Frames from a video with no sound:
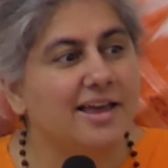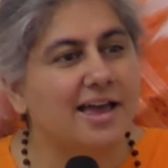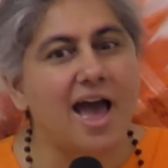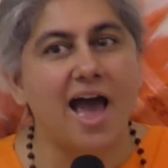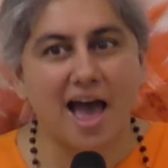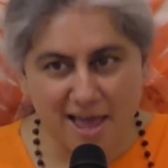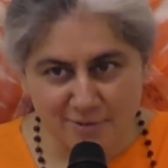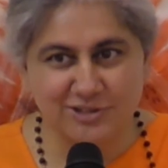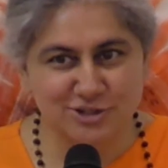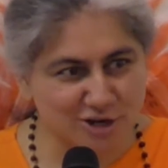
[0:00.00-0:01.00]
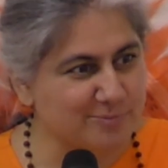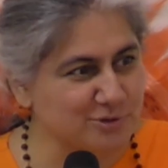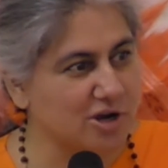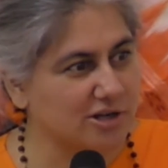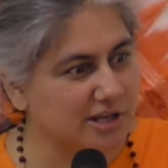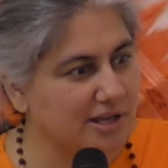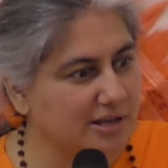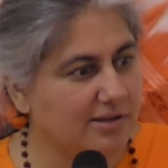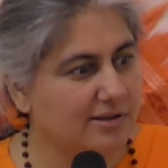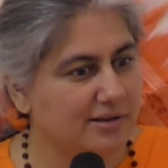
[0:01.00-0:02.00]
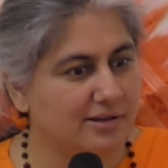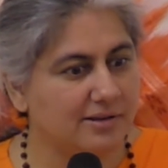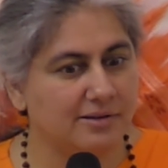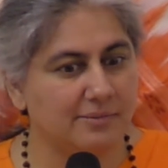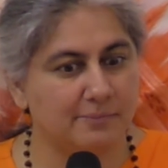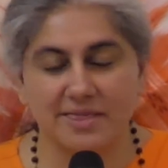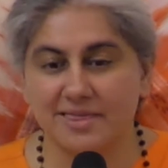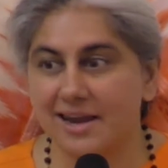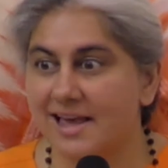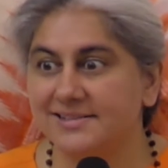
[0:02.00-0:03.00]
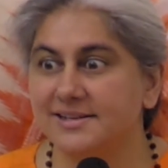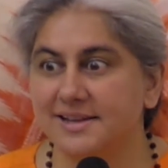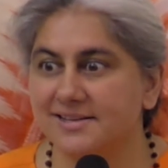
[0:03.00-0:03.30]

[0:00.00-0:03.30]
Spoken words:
I will stop talking, but the lesson doesn't